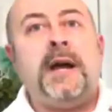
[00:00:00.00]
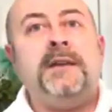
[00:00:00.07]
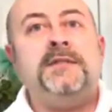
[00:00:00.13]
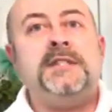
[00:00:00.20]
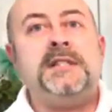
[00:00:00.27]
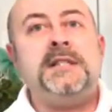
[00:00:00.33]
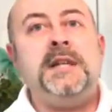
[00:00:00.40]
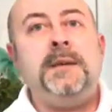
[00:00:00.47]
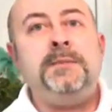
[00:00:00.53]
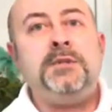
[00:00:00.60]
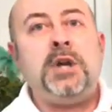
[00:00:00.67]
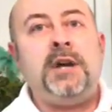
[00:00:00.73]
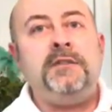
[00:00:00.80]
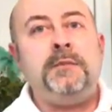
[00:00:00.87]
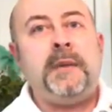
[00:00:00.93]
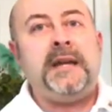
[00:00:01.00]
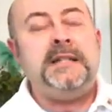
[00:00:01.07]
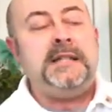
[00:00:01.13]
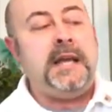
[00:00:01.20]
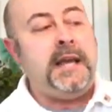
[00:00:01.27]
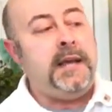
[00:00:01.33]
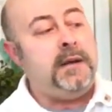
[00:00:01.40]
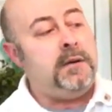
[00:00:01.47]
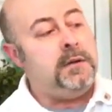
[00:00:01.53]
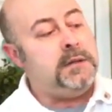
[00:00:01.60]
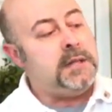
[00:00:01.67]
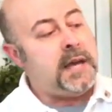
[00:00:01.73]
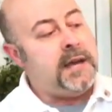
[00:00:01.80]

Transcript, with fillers: I've snipped off my tails,